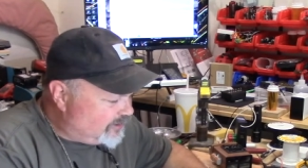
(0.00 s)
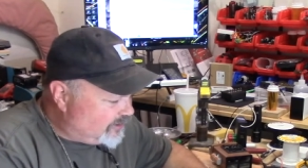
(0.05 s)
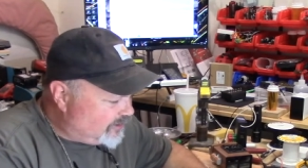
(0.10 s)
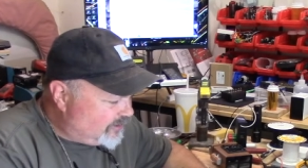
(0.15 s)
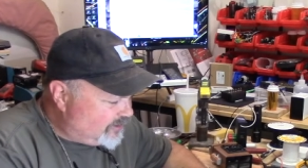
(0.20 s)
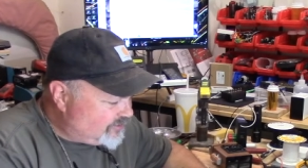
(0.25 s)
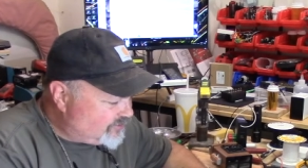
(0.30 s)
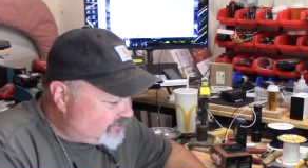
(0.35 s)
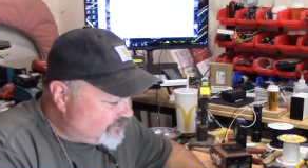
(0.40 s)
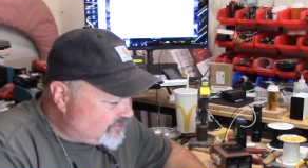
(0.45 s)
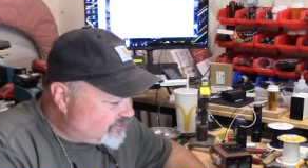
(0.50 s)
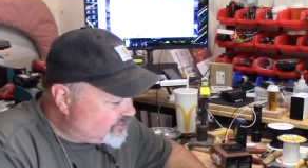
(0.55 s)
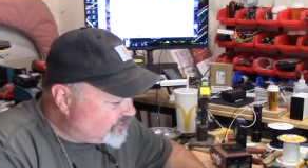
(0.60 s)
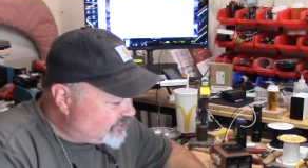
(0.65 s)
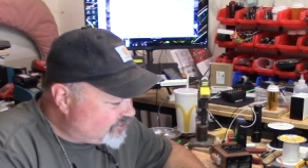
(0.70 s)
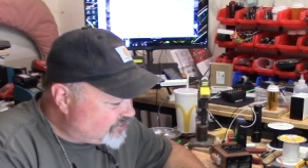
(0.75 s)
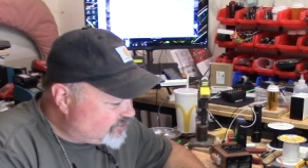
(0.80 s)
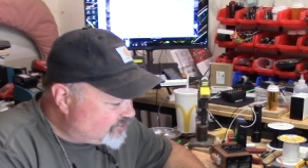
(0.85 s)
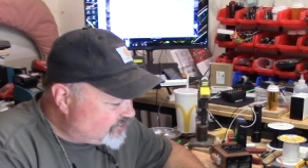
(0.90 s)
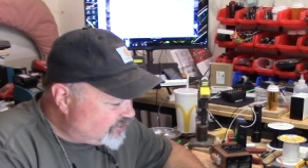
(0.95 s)
This is
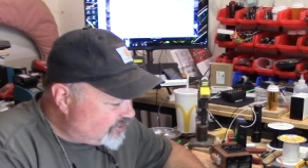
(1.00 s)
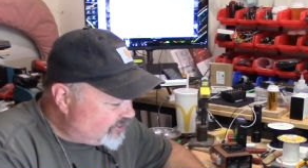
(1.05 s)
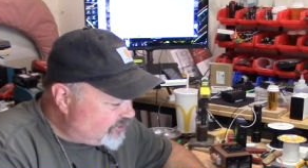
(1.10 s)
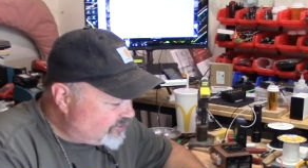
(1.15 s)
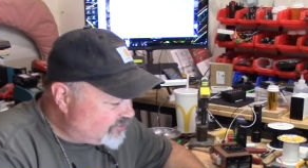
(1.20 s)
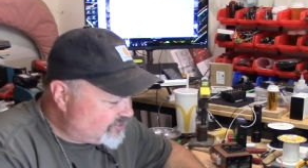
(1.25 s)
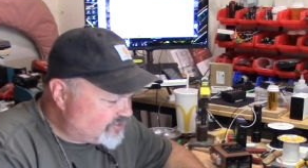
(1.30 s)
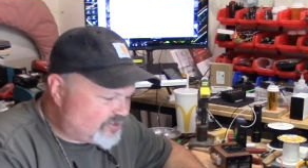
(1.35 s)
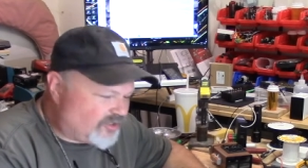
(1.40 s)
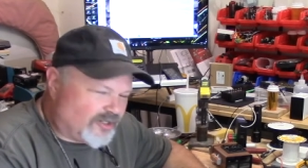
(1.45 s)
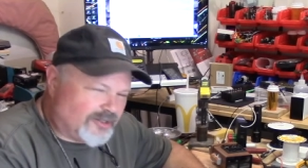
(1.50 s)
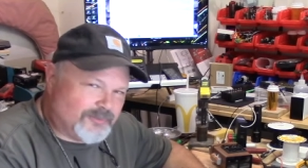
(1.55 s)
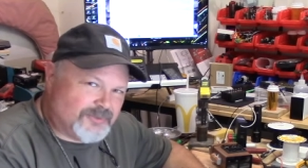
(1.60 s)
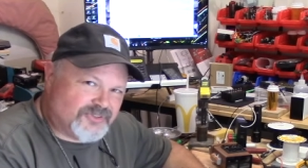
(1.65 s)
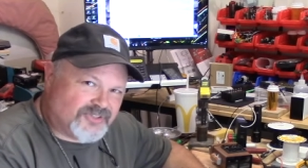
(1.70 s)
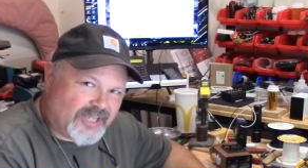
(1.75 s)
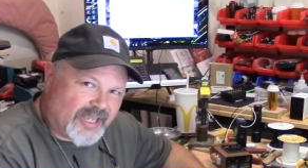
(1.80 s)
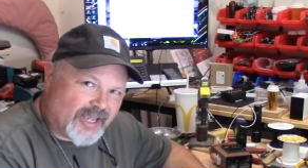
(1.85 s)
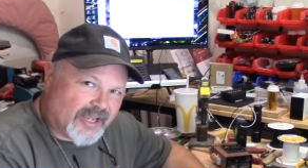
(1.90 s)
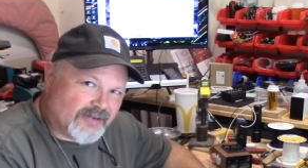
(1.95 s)
just this cigar
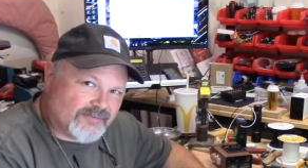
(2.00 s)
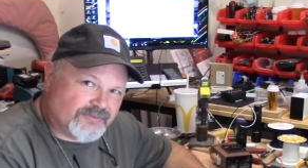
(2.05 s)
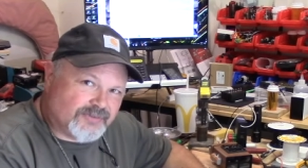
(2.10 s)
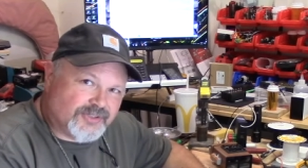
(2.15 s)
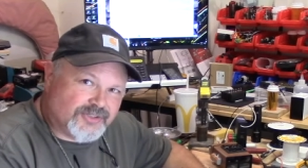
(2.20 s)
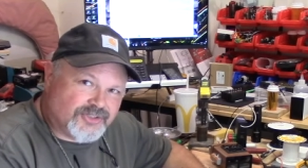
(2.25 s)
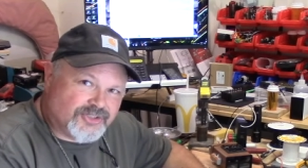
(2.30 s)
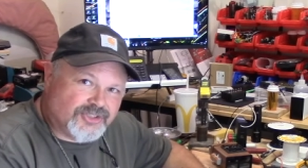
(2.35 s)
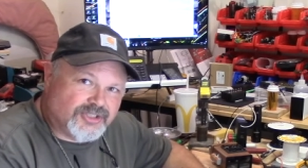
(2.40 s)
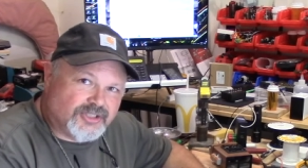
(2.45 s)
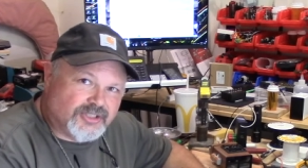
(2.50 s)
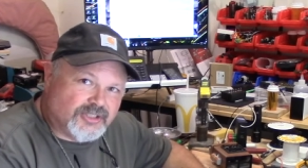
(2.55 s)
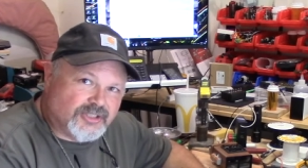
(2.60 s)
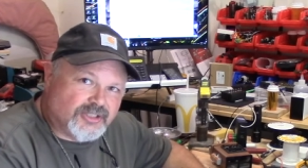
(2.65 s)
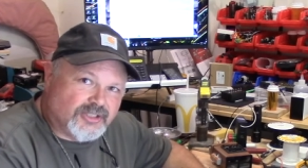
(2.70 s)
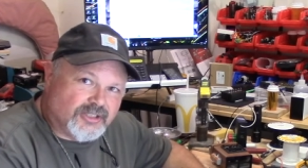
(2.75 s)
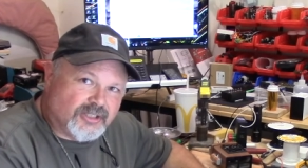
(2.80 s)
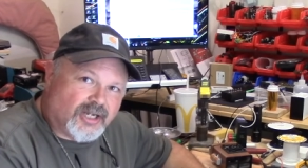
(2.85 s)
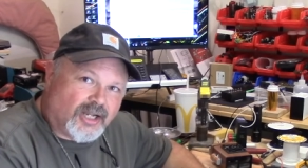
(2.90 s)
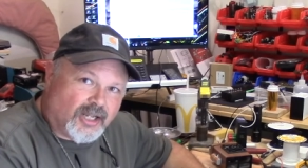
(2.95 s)
was average,
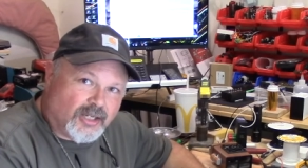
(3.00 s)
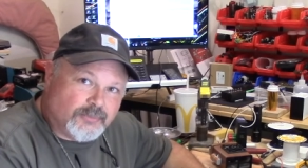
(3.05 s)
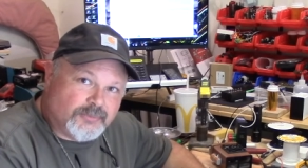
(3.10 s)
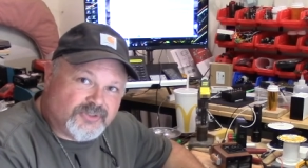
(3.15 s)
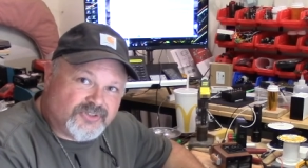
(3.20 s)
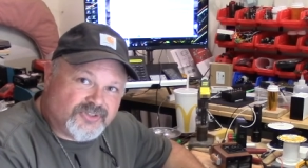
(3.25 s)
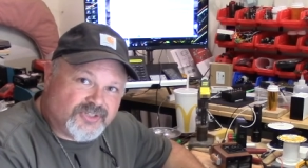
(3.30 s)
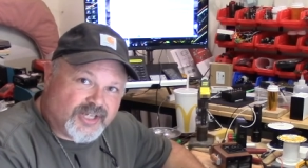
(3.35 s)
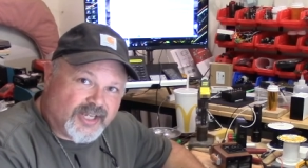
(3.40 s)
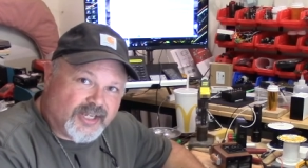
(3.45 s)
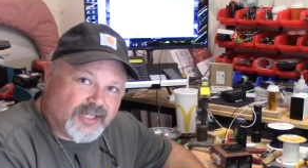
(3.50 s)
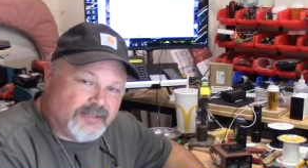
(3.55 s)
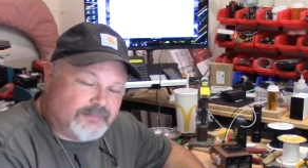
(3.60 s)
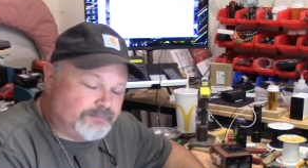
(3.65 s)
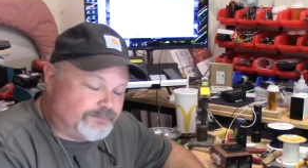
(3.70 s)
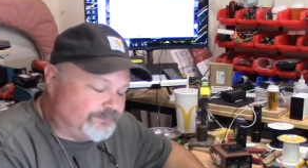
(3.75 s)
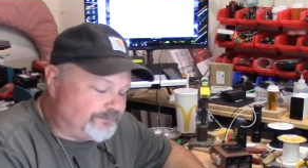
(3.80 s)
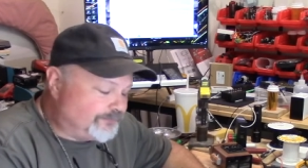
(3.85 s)
I would say.